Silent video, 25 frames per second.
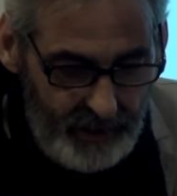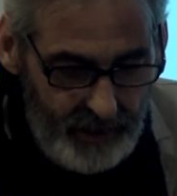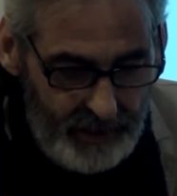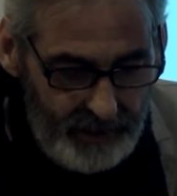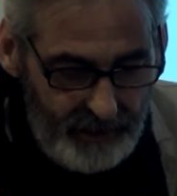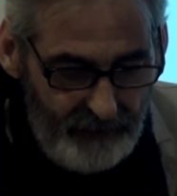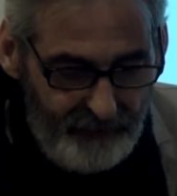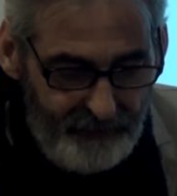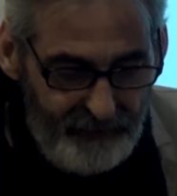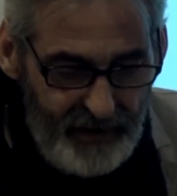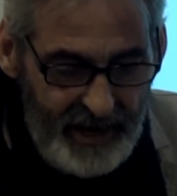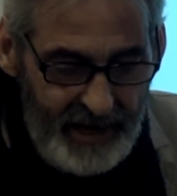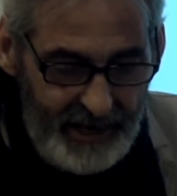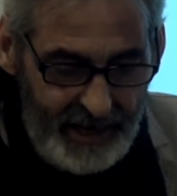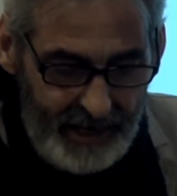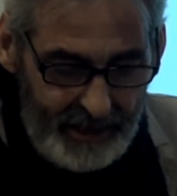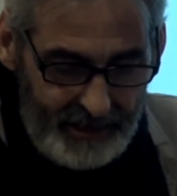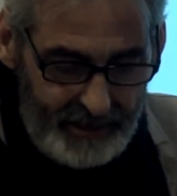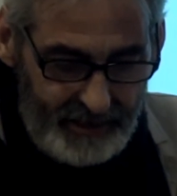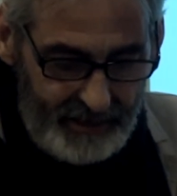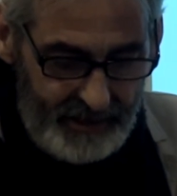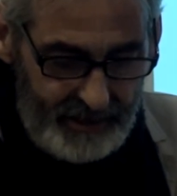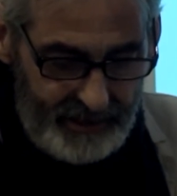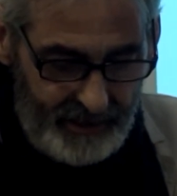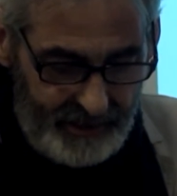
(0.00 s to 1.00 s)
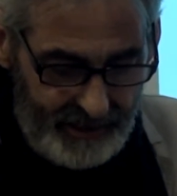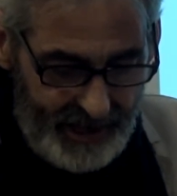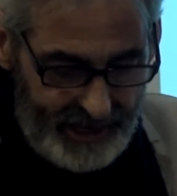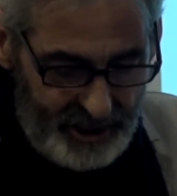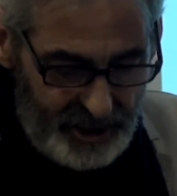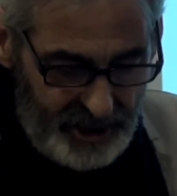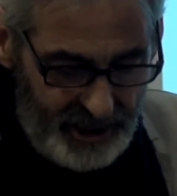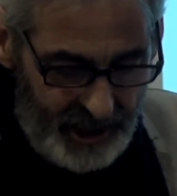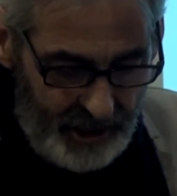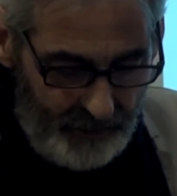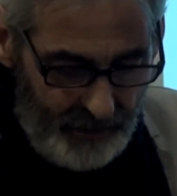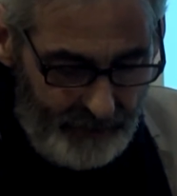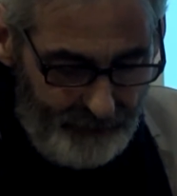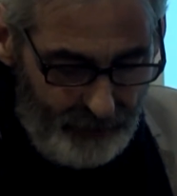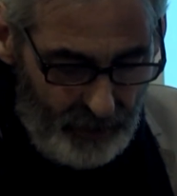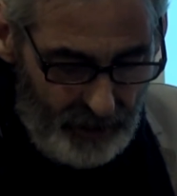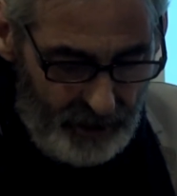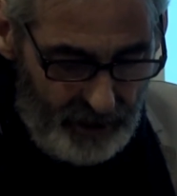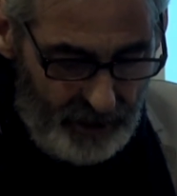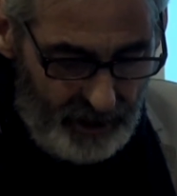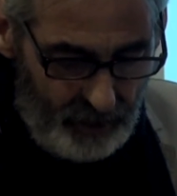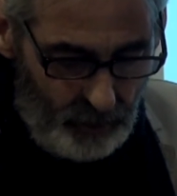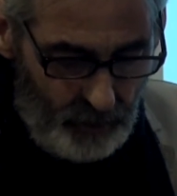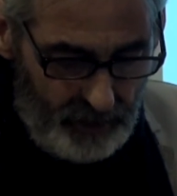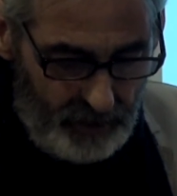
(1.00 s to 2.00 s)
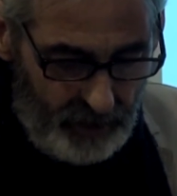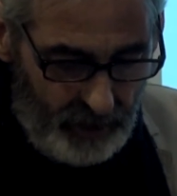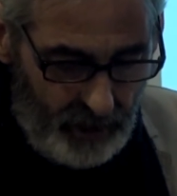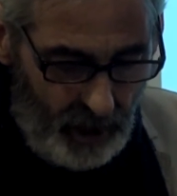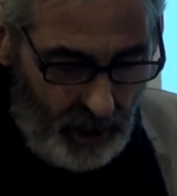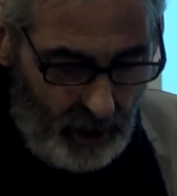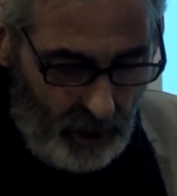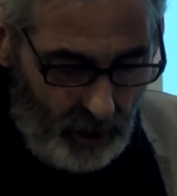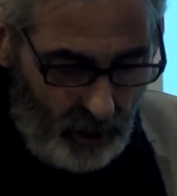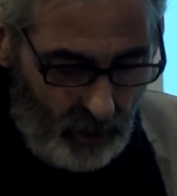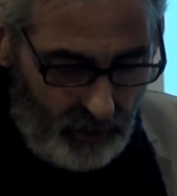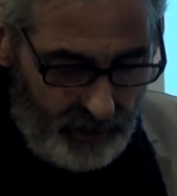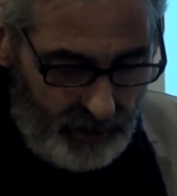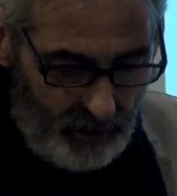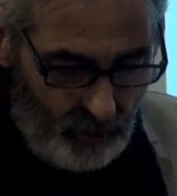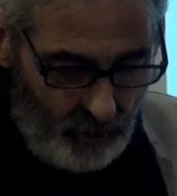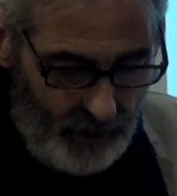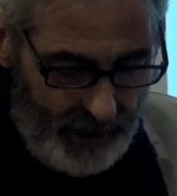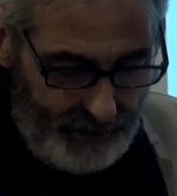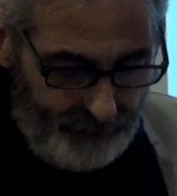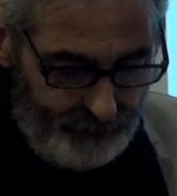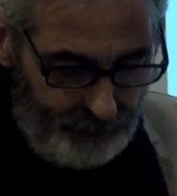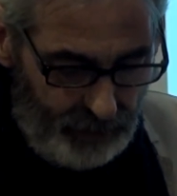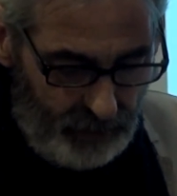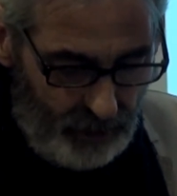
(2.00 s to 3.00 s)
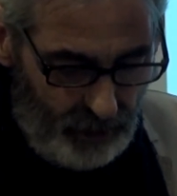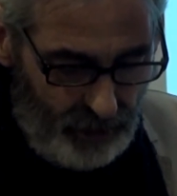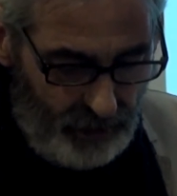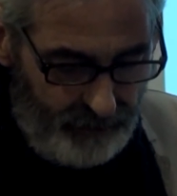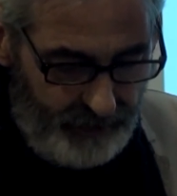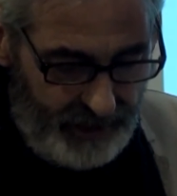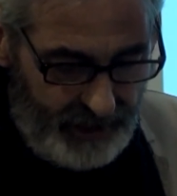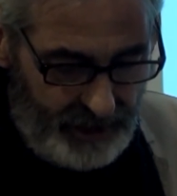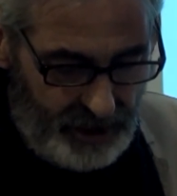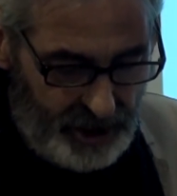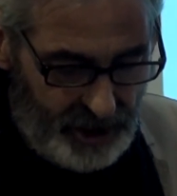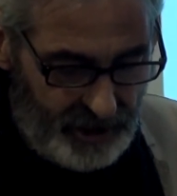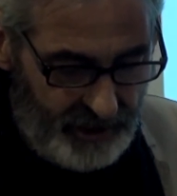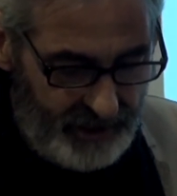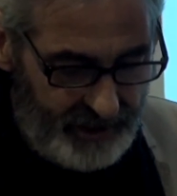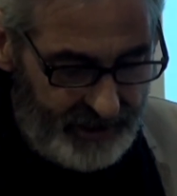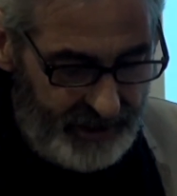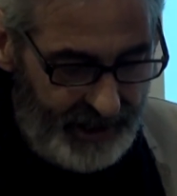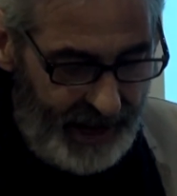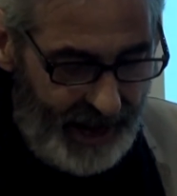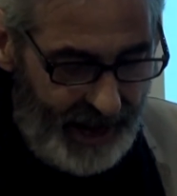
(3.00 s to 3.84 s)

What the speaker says: The phoenix is a legendary bird with gold and red plumage. It's an